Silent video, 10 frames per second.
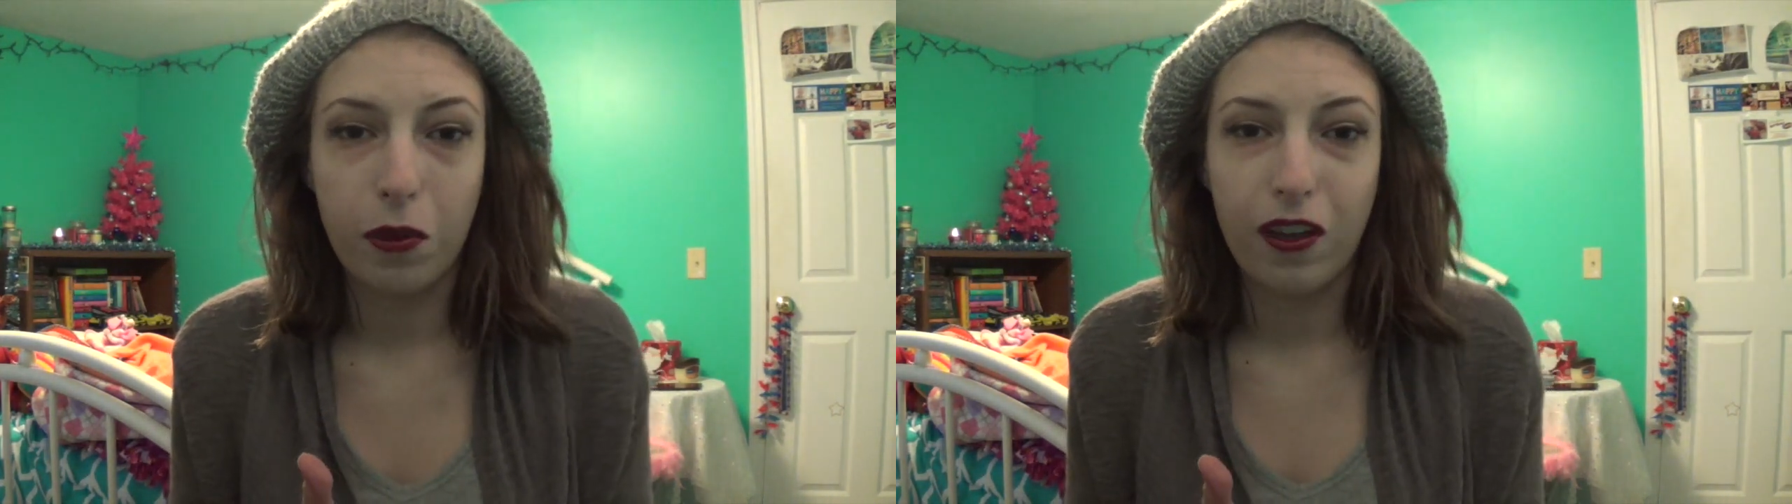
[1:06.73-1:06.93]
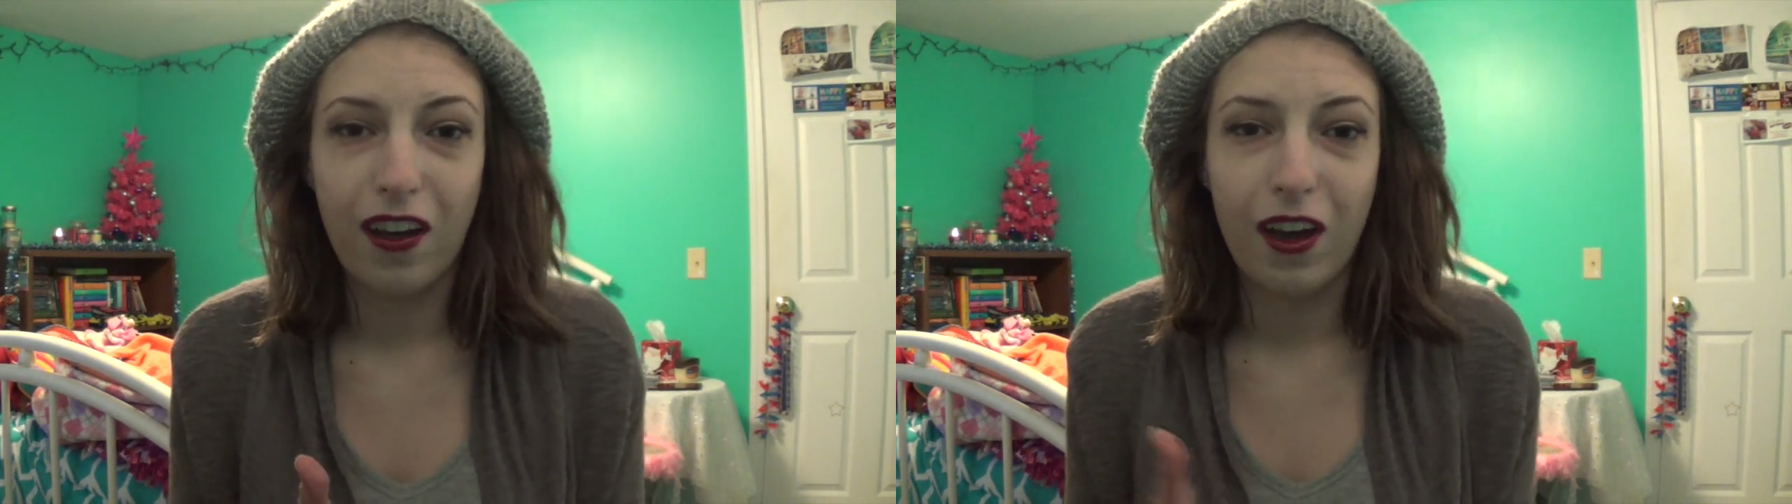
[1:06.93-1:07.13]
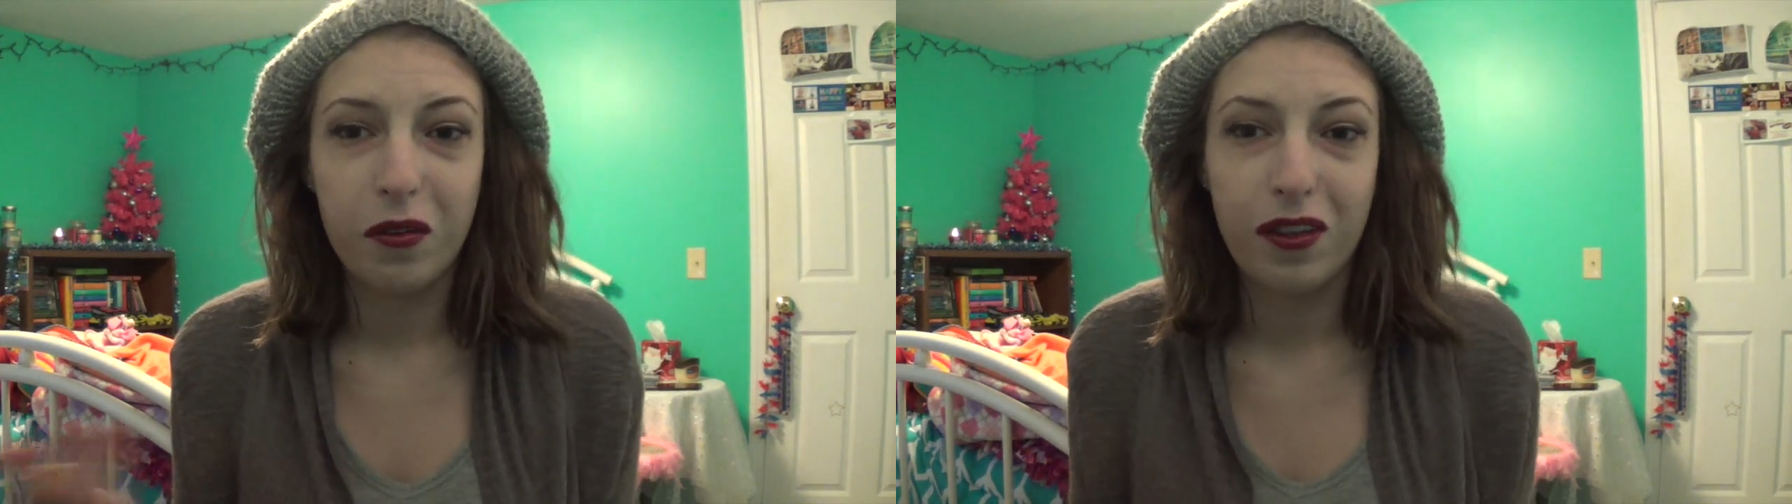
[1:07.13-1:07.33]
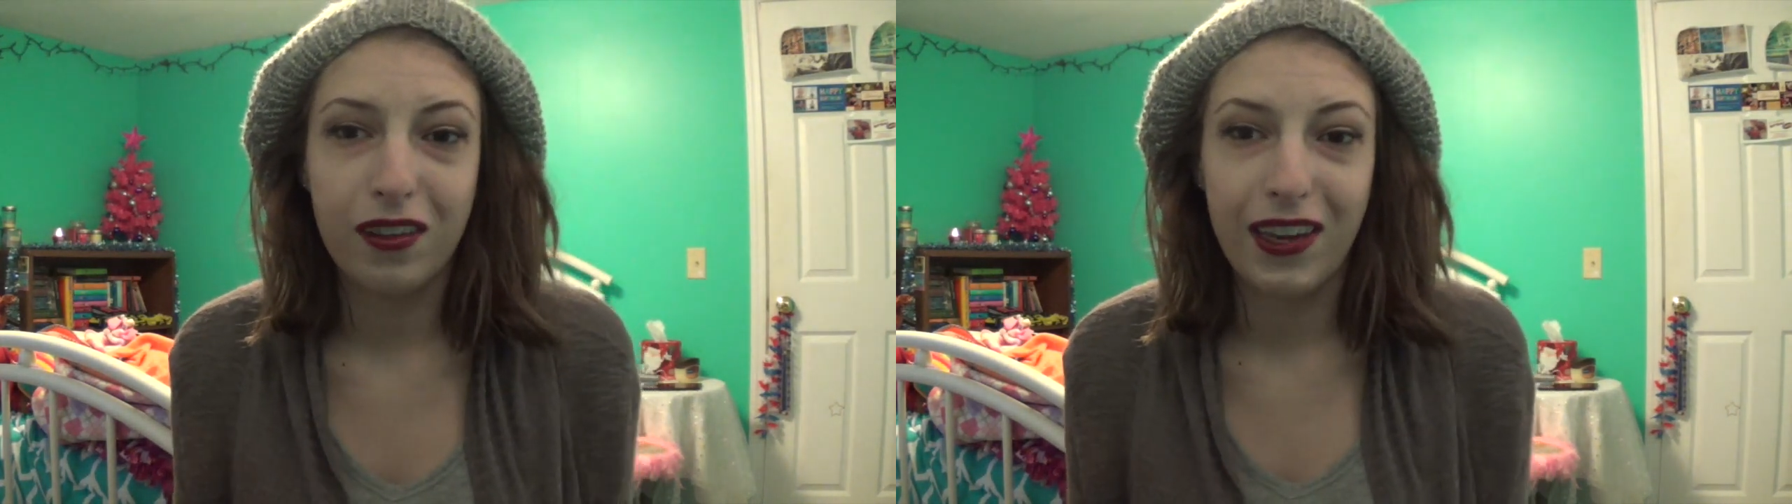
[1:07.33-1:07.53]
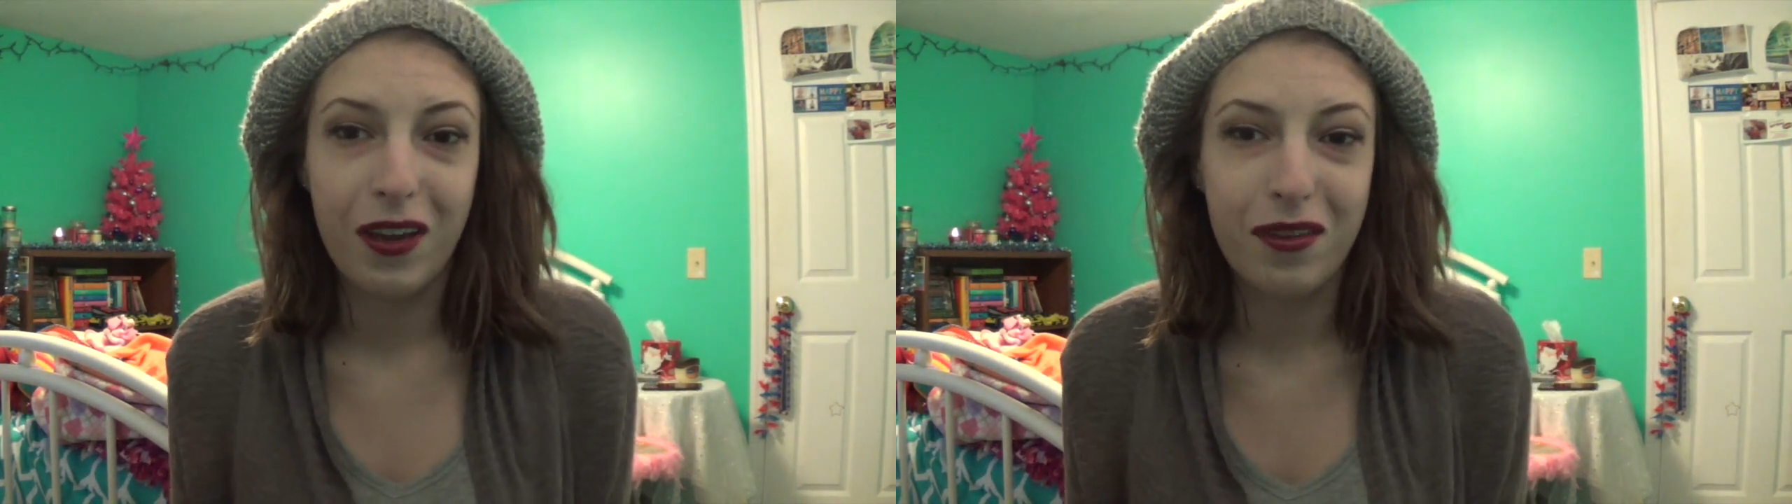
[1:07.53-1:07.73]
but
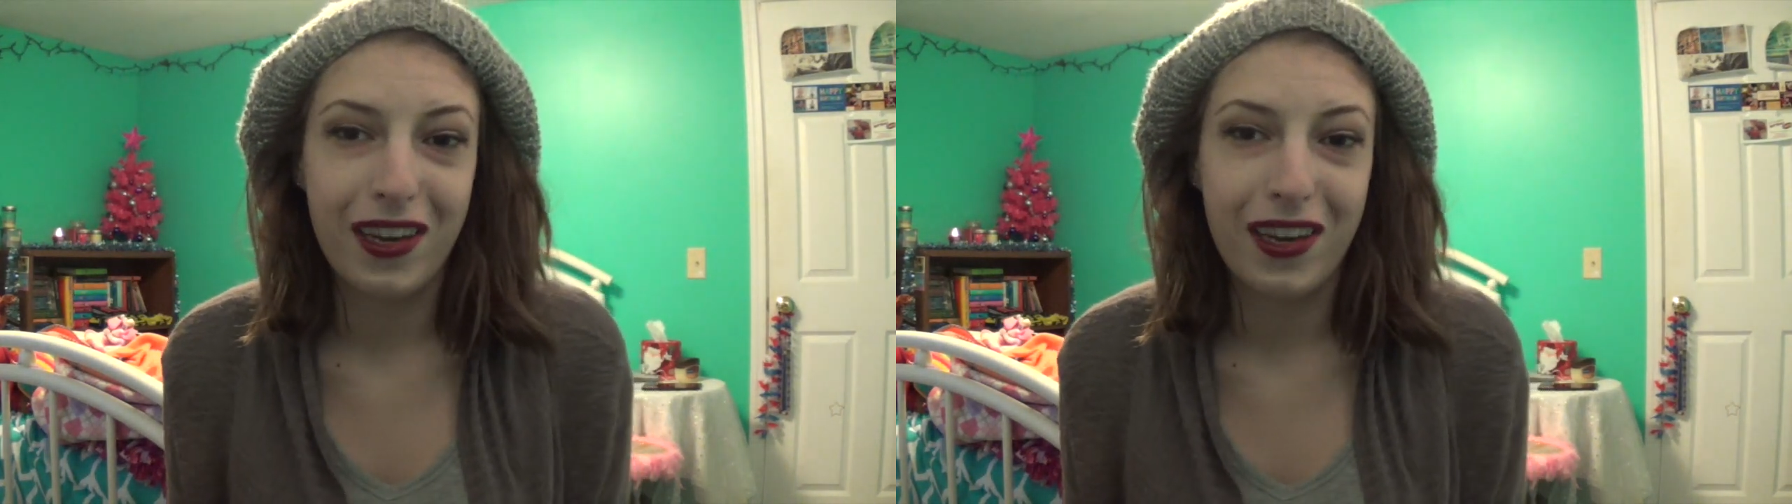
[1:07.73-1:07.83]
obviously I've